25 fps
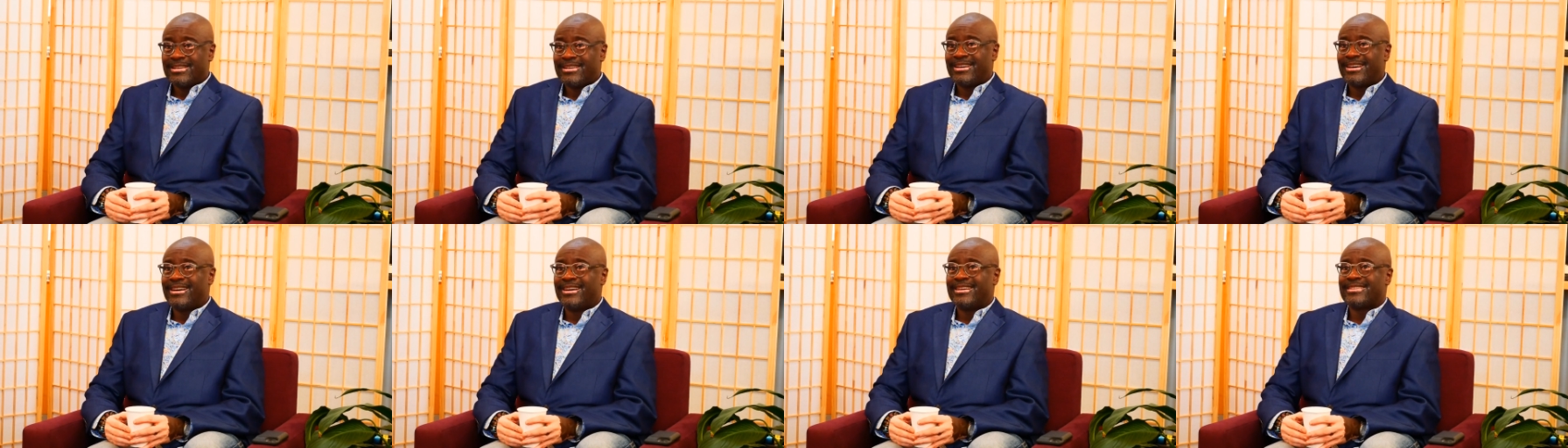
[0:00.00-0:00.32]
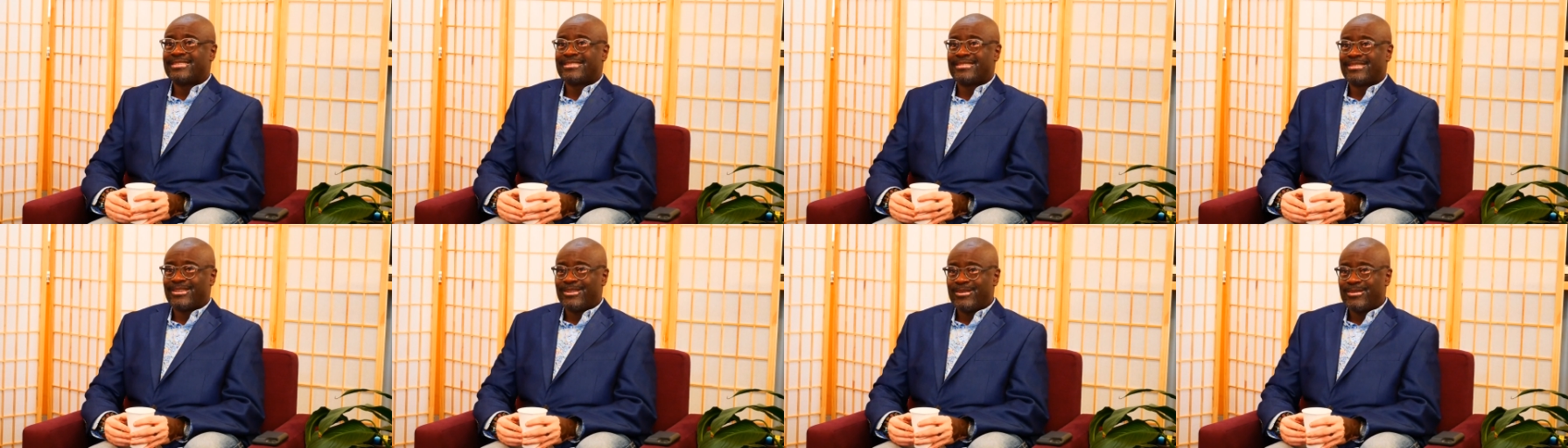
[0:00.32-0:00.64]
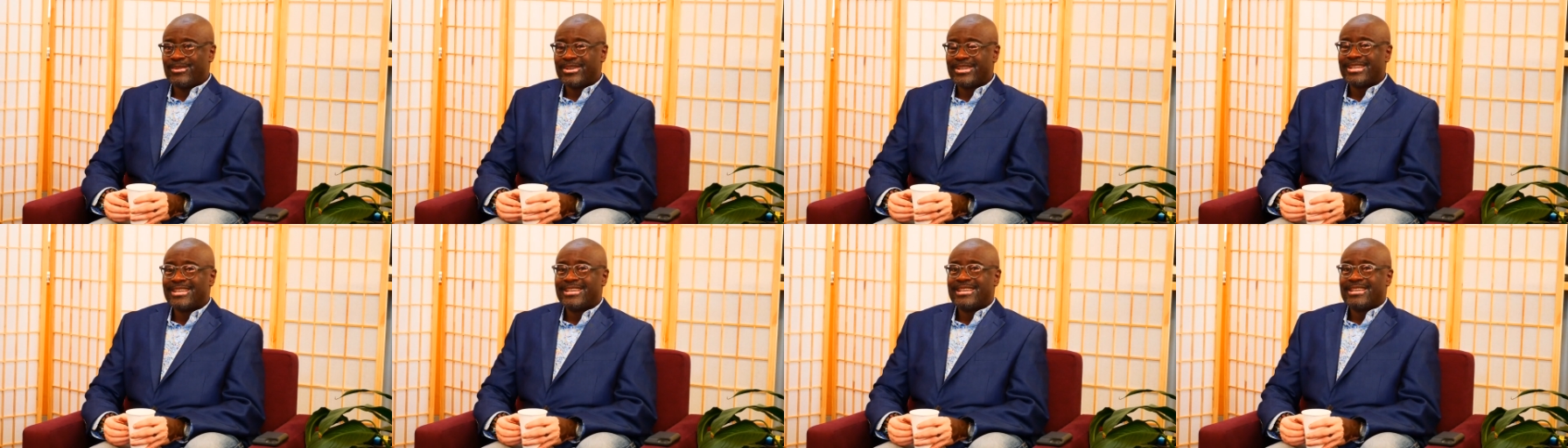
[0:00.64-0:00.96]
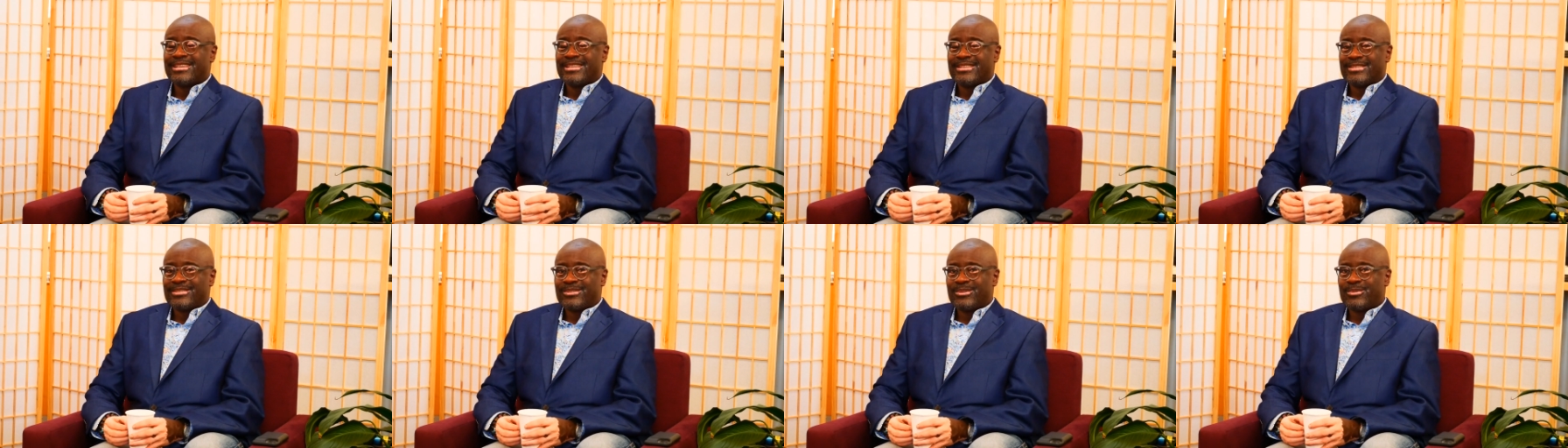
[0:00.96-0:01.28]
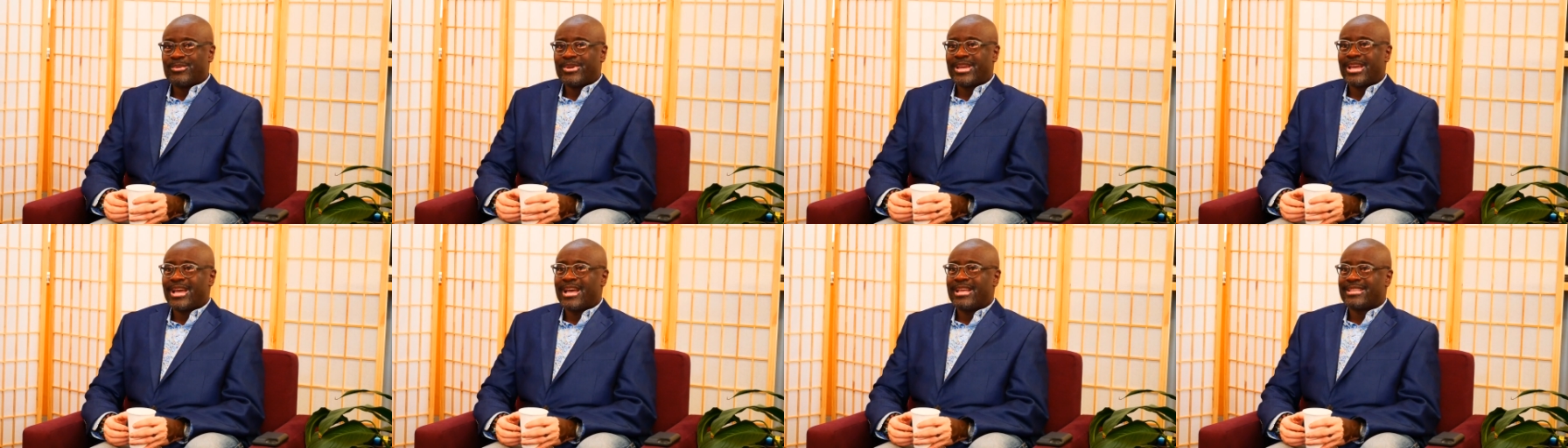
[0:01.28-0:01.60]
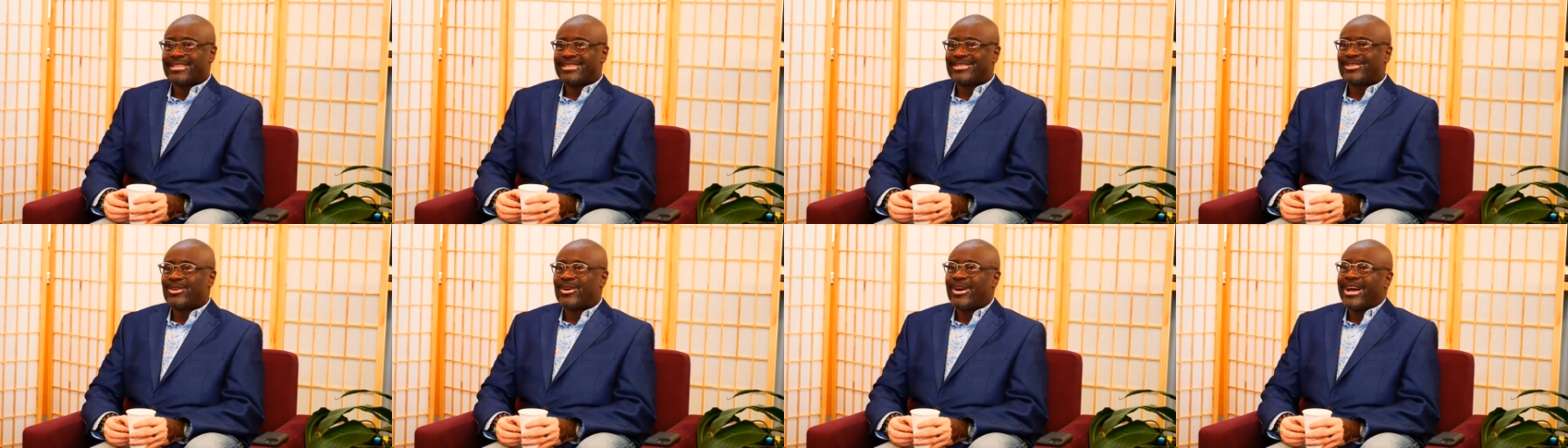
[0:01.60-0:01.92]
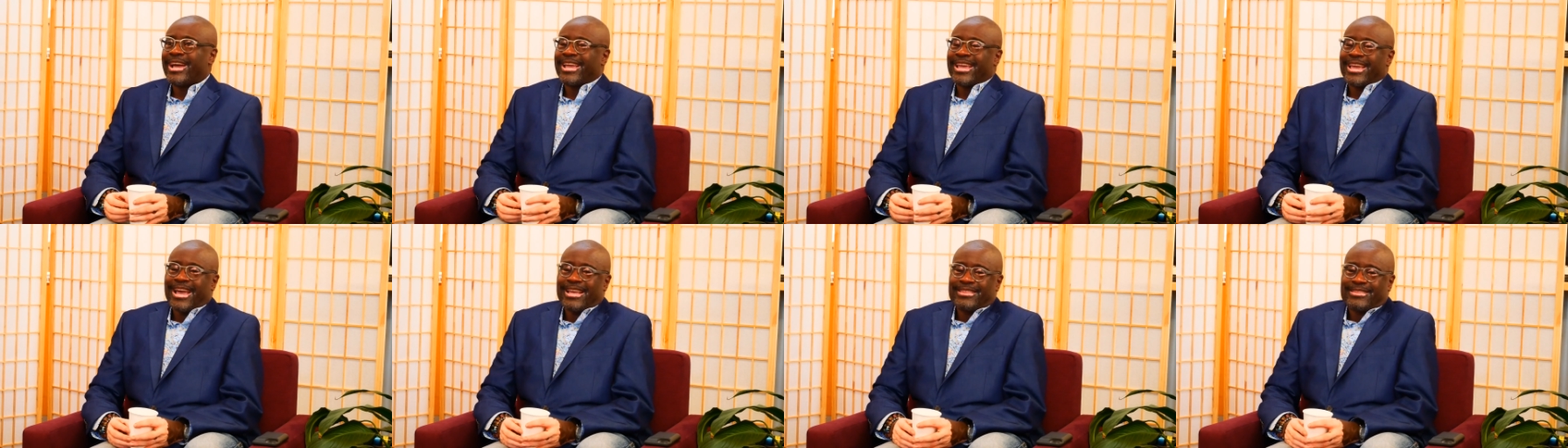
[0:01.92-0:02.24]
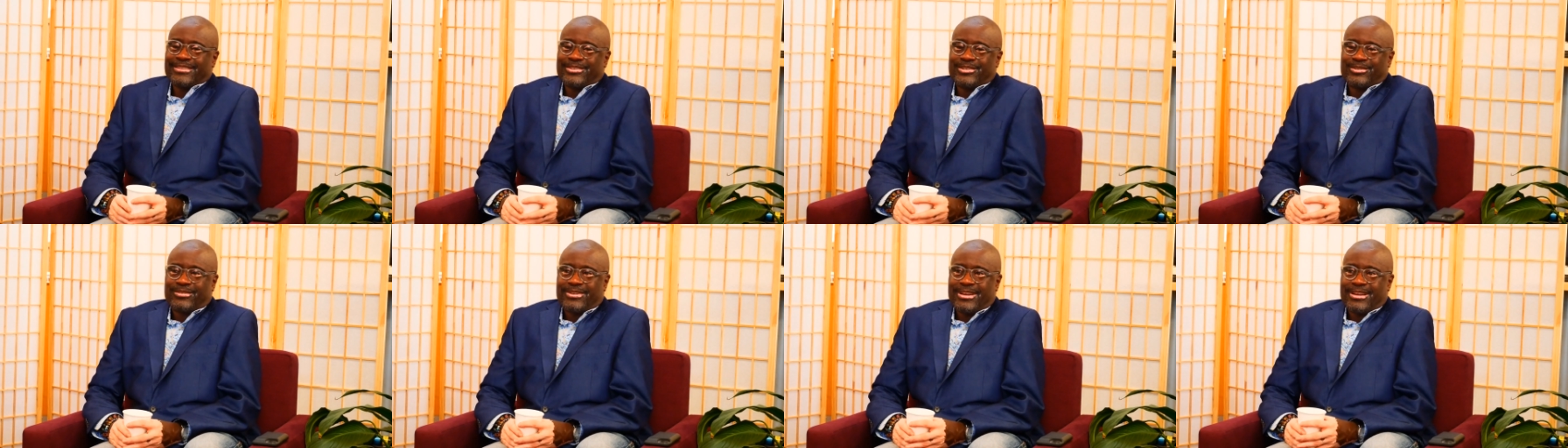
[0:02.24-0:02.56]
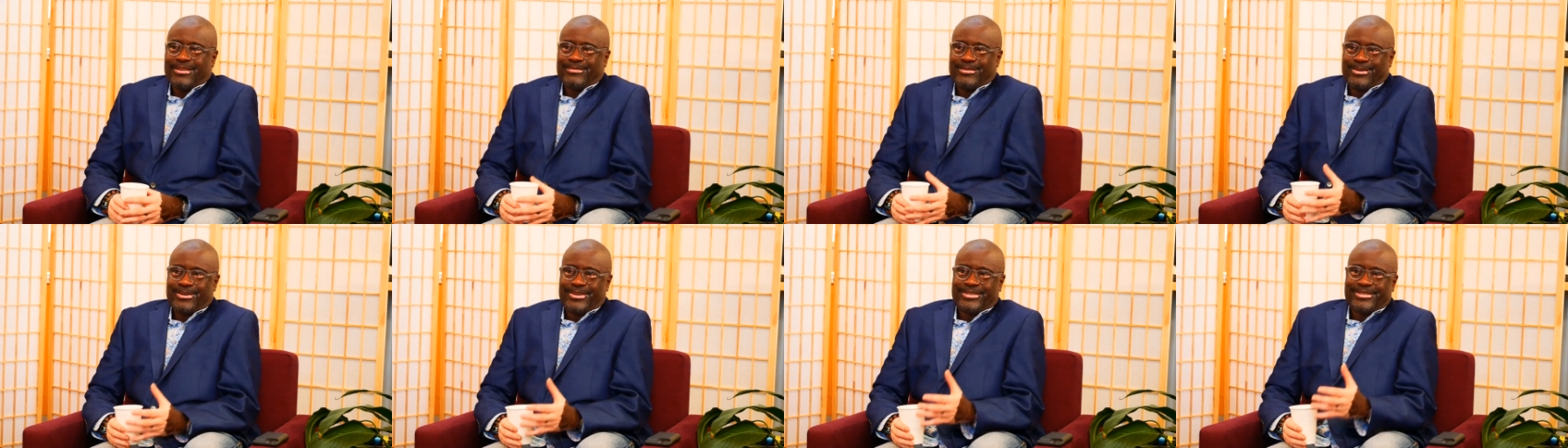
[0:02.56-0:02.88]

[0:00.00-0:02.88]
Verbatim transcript: Uh, so so we got so I got to travel.